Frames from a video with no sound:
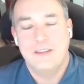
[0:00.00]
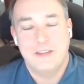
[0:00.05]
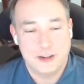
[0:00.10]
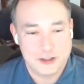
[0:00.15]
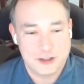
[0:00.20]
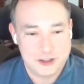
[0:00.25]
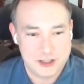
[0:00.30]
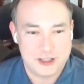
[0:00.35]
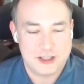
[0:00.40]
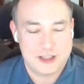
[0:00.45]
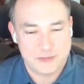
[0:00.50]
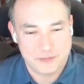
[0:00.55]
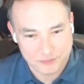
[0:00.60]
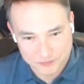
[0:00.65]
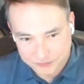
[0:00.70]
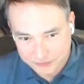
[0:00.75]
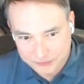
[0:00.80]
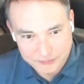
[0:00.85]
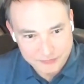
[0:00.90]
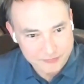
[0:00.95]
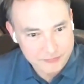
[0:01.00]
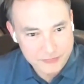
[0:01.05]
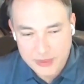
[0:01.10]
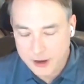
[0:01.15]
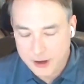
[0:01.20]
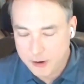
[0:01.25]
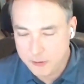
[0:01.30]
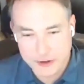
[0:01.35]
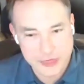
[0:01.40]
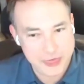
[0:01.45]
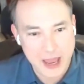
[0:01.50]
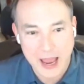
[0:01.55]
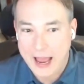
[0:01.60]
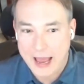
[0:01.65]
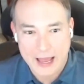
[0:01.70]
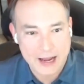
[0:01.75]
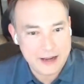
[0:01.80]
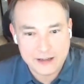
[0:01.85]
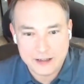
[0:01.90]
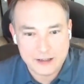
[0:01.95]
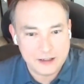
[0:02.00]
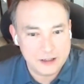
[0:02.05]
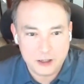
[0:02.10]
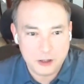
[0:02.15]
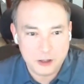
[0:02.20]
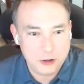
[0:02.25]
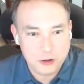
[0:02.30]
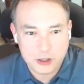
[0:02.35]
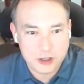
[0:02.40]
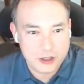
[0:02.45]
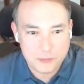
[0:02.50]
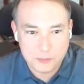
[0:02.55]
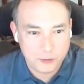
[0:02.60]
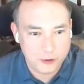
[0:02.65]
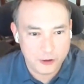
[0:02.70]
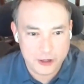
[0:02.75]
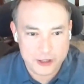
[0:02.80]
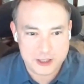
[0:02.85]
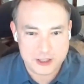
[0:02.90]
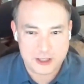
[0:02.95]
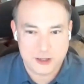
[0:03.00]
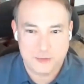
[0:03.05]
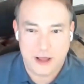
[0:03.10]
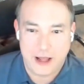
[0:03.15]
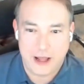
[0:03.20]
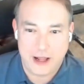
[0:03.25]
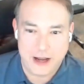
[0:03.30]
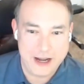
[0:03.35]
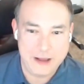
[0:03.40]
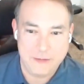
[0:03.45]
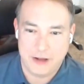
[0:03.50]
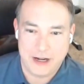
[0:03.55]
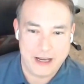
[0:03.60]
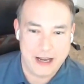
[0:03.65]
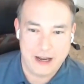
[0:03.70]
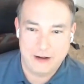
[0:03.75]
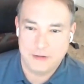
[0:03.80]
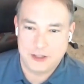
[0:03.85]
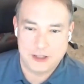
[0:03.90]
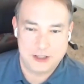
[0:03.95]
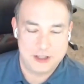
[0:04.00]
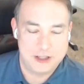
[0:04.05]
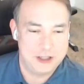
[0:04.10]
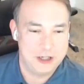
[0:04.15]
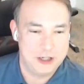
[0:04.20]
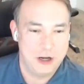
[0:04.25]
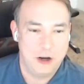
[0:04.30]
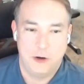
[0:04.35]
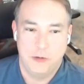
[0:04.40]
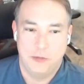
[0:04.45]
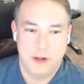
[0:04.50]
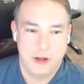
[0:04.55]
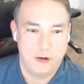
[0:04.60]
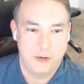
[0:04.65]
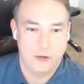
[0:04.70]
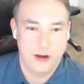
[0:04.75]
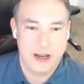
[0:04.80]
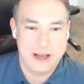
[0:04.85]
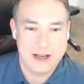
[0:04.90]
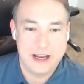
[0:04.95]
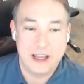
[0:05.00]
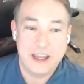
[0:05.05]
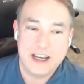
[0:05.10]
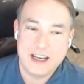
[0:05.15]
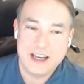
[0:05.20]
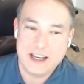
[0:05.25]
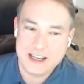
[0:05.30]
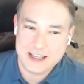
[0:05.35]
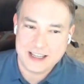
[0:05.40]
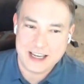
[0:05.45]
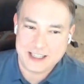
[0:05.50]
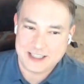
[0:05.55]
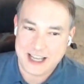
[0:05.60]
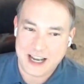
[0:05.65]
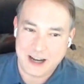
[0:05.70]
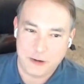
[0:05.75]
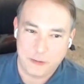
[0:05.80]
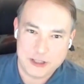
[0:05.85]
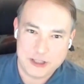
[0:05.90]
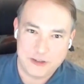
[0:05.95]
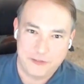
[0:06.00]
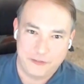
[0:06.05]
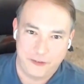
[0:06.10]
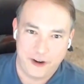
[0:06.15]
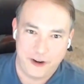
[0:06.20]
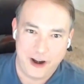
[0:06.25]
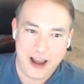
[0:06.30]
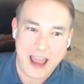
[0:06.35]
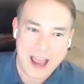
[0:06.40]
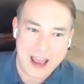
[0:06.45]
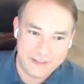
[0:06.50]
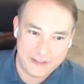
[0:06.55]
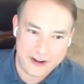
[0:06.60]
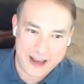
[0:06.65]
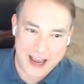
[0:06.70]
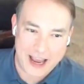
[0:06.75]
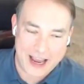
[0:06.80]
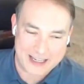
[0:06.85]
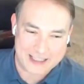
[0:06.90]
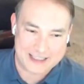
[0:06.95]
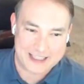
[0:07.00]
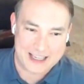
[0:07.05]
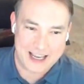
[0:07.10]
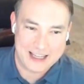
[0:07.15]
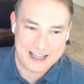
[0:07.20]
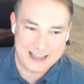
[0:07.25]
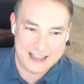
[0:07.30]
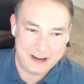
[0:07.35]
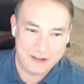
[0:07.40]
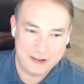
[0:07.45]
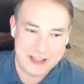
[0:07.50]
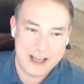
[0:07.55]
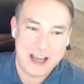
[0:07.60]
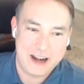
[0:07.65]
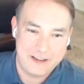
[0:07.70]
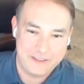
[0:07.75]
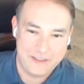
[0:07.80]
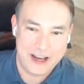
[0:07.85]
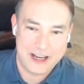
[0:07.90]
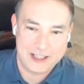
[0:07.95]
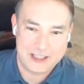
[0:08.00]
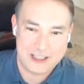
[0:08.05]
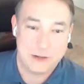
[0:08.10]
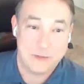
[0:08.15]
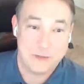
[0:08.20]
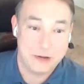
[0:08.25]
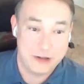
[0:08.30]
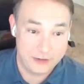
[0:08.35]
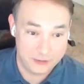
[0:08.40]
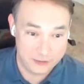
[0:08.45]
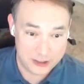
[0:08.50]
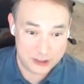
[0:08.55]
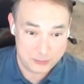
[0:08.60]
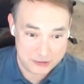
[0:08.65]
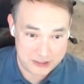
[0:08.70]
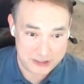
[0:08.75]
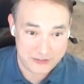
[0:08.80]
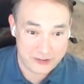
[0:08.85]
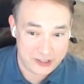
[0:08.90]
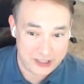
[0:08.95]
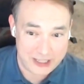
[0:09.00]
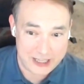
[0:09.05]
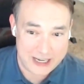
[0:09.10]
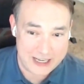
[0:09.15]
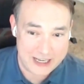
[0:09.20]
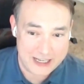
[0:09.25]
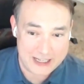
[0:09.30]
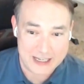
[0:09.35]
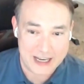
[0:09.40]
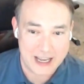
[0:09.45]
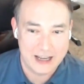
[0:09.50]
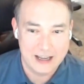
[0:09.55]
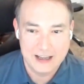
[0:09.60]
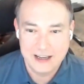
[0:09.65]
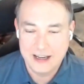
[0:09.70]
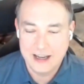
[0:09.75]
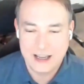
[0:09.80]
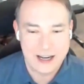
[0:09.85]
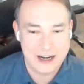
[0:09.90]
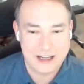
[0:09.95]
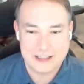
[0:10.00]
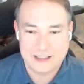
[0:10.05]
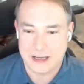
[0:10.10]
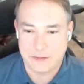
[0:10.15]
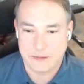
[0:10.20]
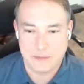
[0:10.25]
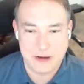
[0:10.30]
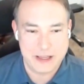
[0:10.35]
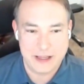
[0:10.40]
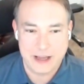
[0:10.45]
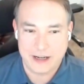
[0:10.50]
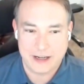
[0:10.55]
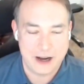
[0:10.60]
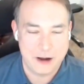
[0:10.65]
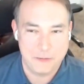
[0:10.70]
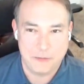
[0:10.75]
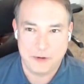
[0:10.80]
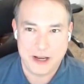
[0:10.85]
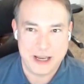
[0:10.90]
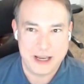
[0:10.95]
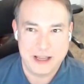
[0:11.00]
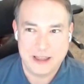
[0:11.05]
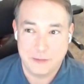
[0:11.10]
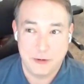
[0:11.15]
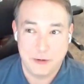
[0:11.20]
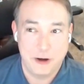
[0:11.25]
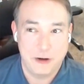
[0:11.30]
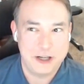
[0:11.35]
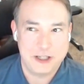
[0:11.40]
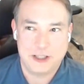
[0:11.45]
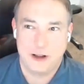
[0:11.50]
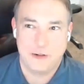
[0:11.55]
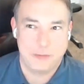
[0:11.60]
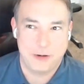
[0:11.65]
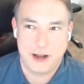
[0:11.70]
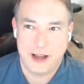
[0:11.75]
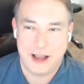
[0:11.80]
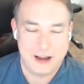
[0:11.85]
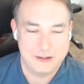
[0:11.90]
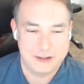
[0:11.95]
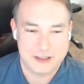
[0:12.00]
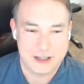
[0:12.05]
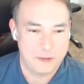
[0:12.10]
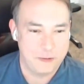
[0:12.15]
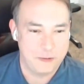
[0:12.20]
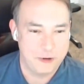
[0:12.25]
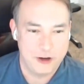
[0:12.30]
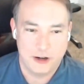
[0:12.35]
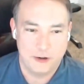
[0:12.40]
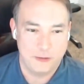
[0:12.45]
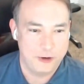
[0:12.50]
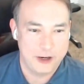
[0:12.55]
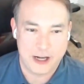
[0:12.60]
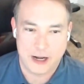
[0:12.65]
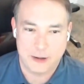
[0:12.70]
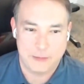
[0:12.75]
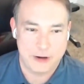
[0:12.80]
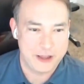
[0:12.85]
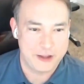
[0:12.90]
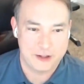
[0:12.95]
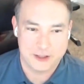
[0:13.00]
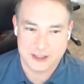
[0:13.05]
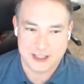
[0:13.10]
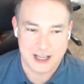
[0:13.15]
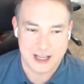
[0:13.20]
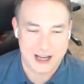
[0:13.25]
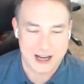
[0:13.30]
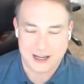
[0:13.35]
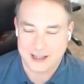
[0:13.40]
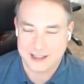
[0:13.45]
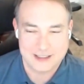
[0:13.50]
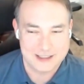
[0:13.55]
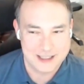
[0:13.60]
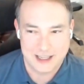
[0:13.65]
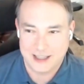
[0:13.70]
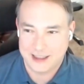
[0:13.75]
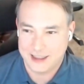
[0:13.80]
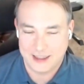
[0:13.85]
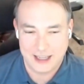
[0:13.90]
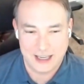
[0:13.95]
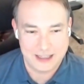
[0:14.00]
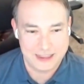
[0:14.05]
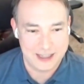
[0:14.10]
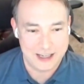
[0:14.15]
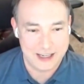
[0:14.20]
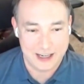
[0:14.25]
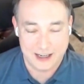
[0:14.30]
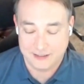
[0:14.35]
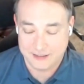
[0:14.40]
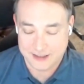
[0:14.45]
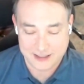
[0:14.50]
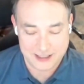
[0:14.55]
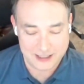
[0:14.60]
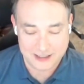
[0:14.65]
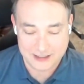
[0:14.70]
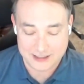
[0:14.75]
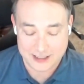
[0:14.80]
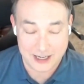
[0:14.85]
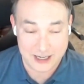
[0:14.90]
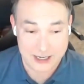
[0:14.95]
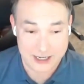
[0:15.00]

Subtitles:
Versus with that, you could employ just about anybody. I was so blown away. Now they said it wasn't for every accent. They weren't that advanced yet, but it was specifically India. I was like, man, that company, the moment I saw them, I was like, where can I buy their stock? Because that thing I was like is going to